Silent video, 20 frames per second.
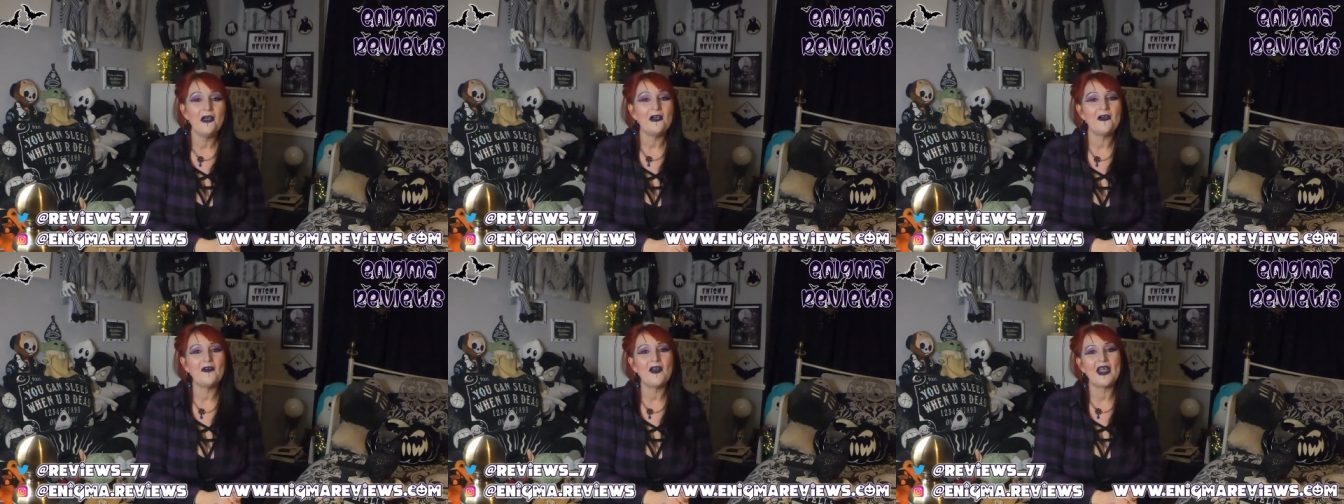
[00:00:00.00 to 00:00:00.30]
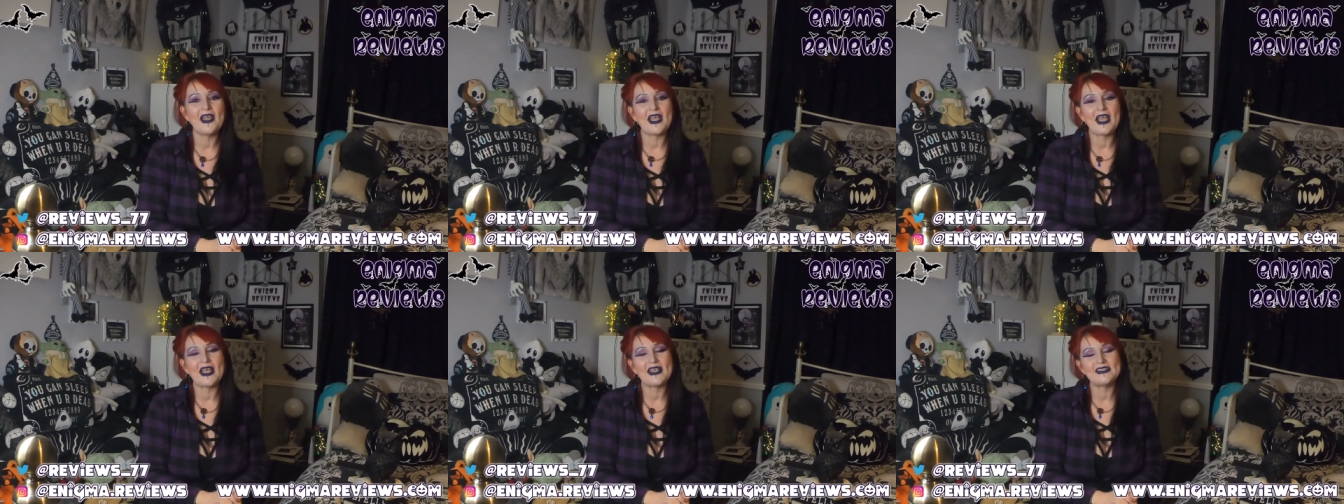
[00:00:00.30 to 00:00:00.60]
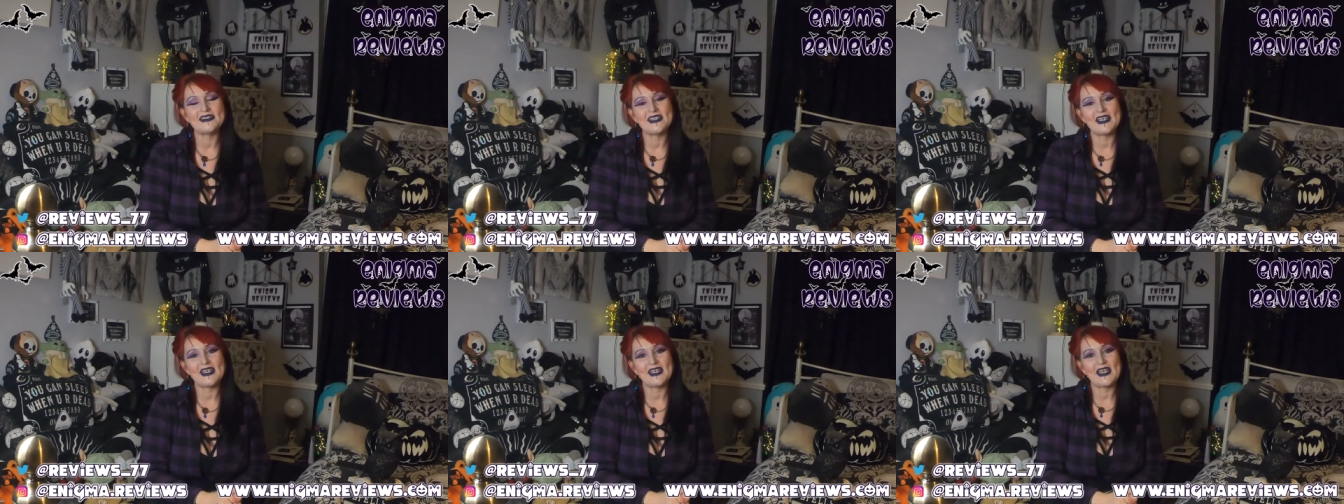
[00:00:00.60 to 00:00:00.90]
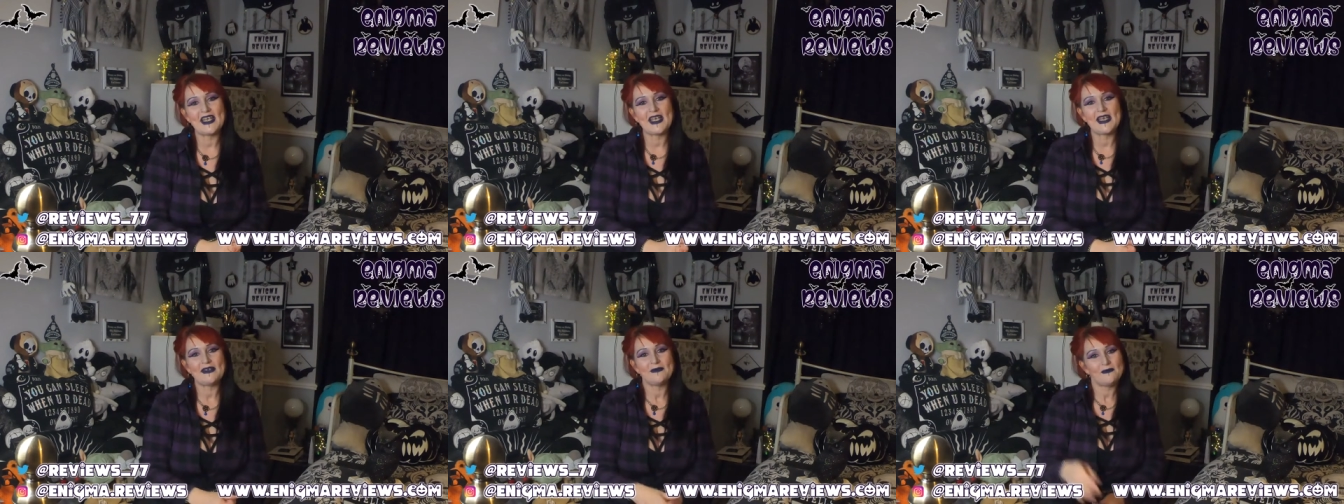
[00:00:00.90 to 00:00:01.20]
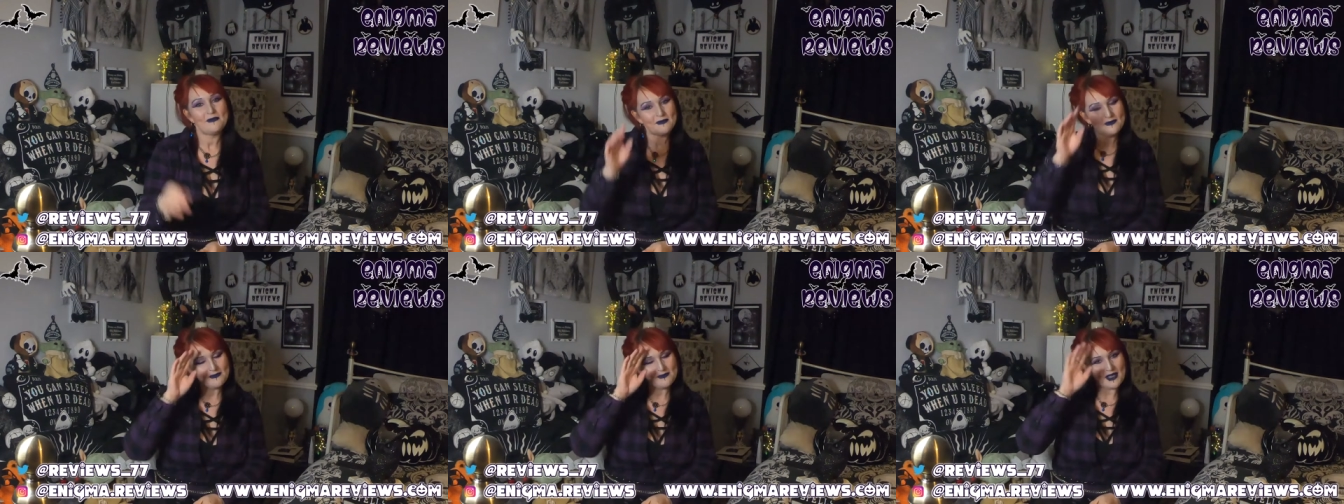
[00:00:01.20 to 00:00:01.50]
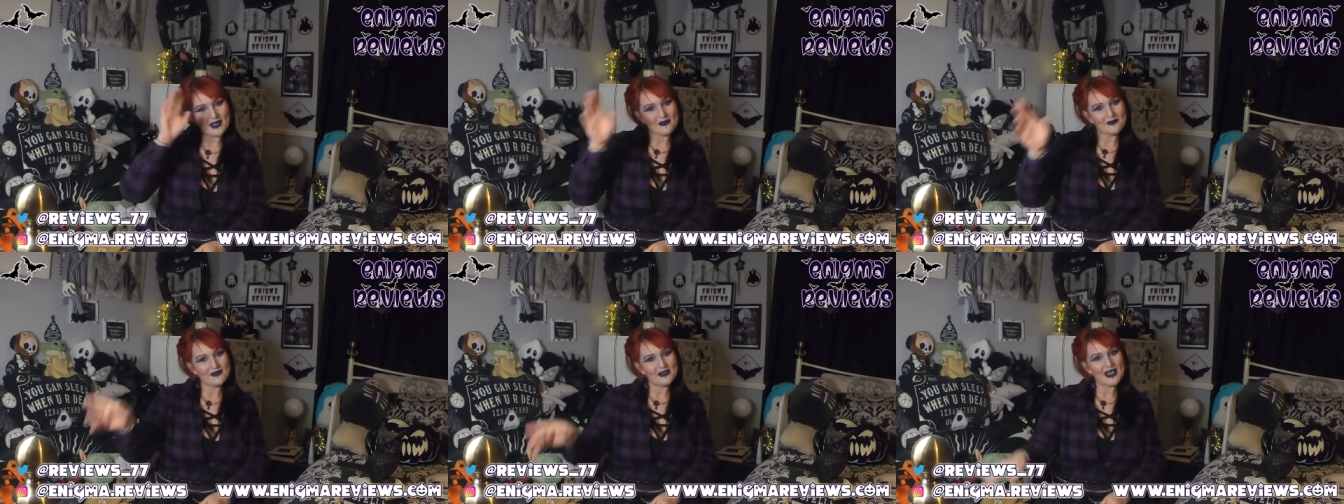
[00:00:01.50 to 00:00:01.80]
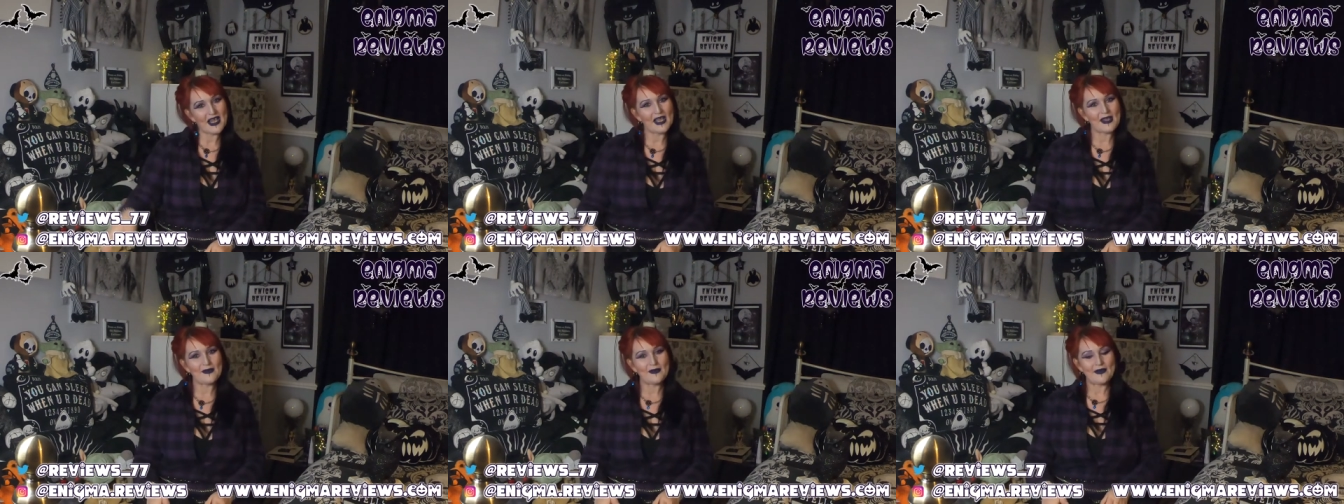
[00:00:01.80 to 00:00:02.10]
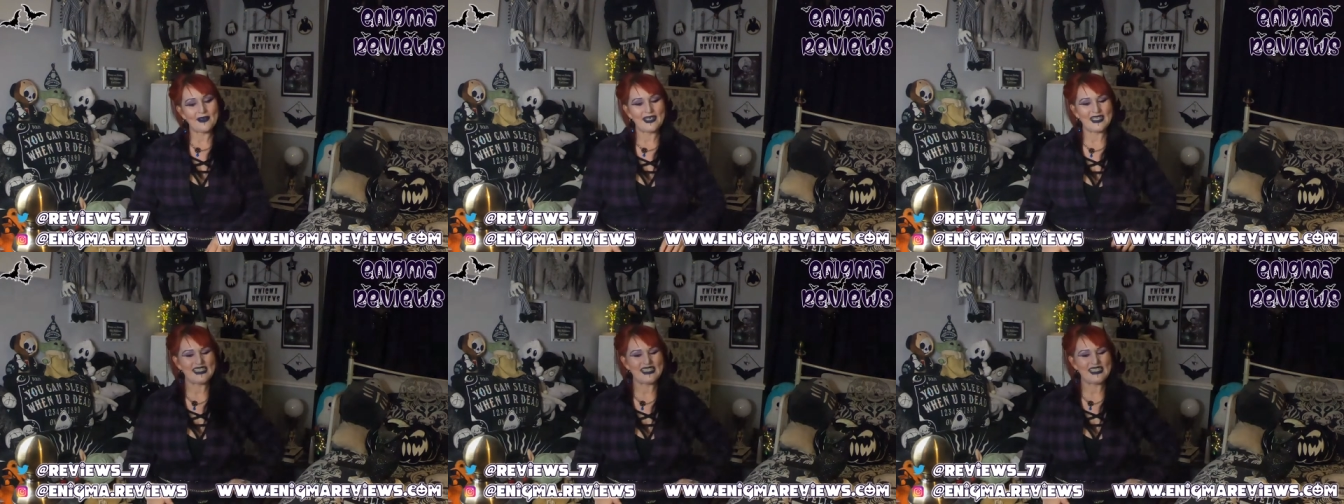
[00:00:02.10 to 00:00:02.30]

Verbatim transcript: All right, guys, take care. Bye for now.